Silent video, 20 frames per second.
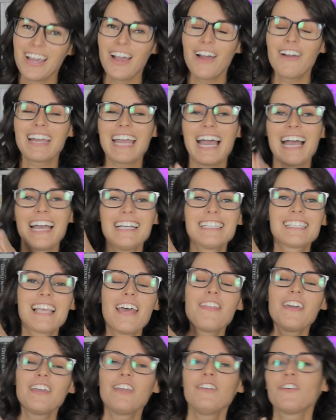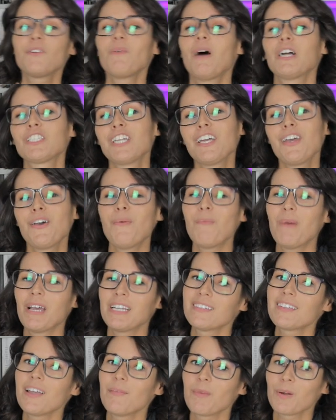All right, guys. Thank you for watching my
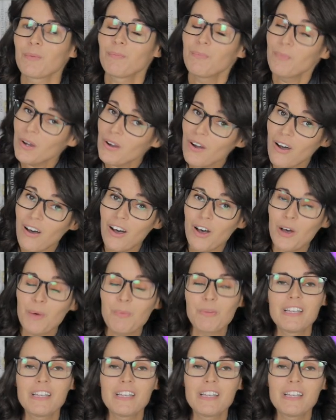summer book haul.